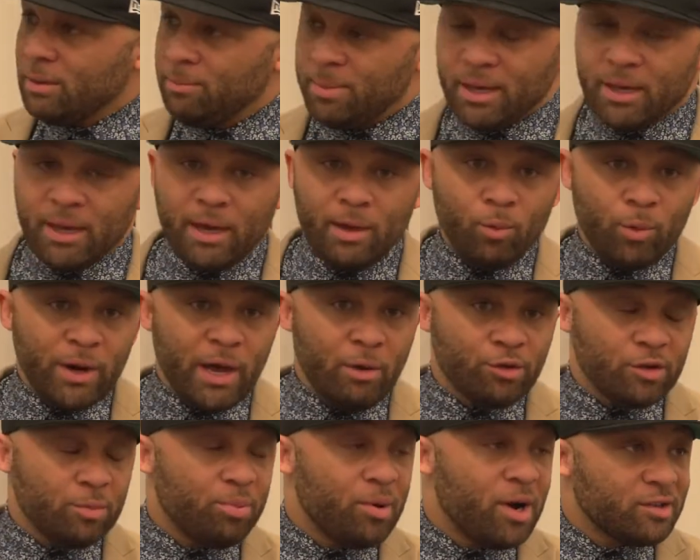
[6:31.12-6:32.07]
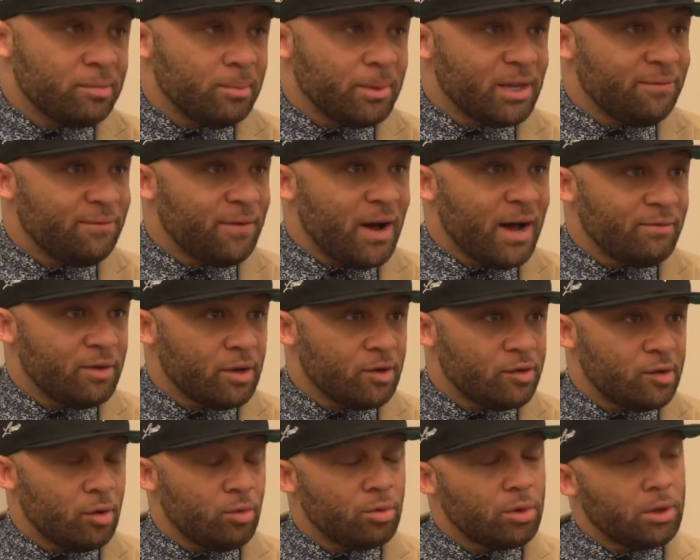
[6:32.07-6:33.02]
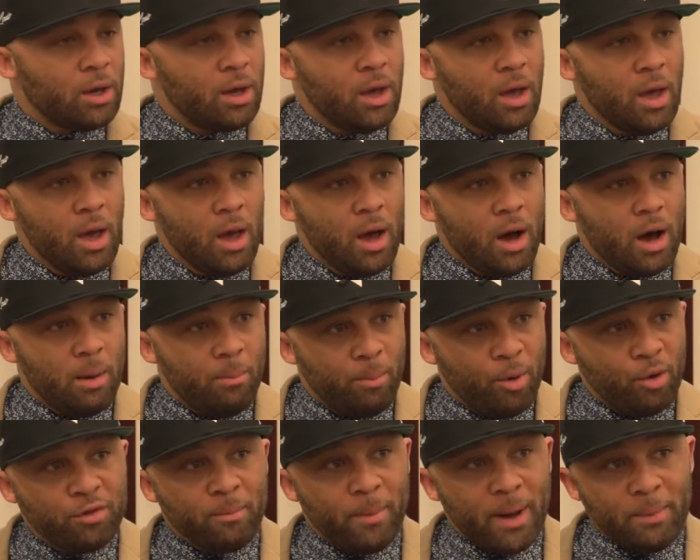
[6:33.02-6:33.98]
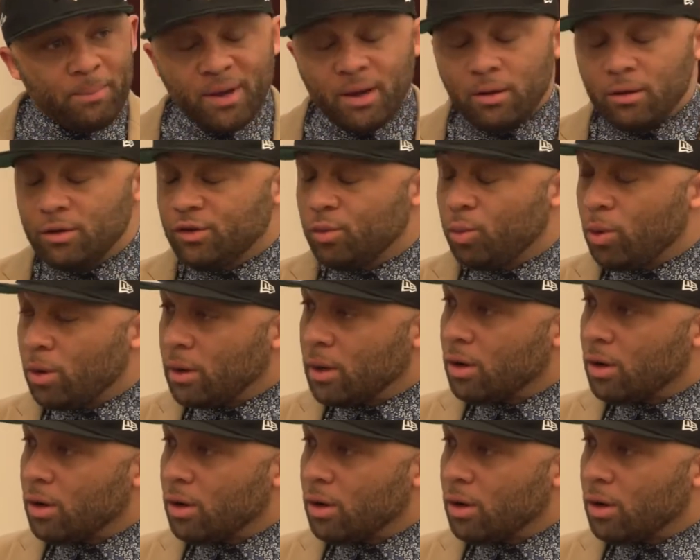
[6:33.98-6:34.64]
began when I was approximately 5 years old. Both of my parents were